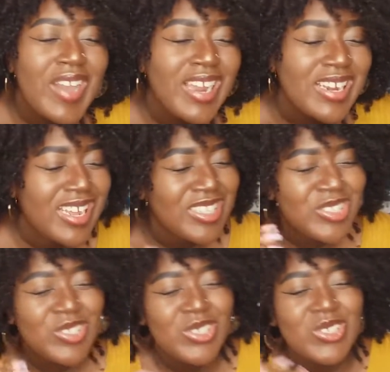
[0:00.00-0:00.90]
finance
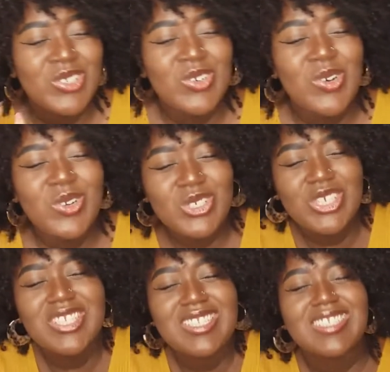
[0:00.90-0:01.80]
just
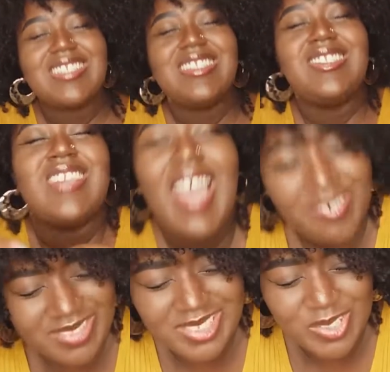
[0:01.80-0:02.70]

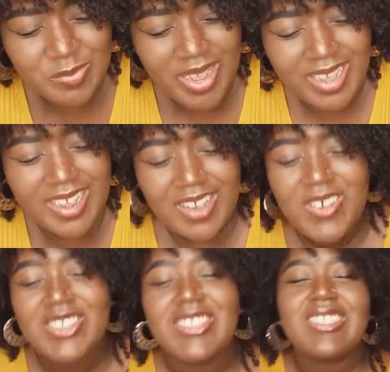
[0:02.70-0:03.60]
dived into my
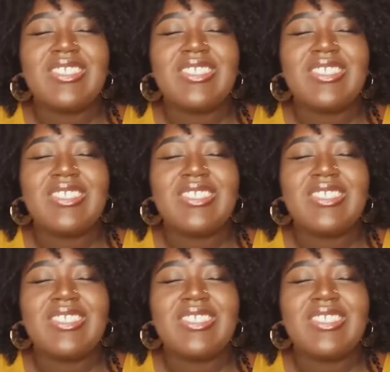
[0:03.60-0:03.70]
account,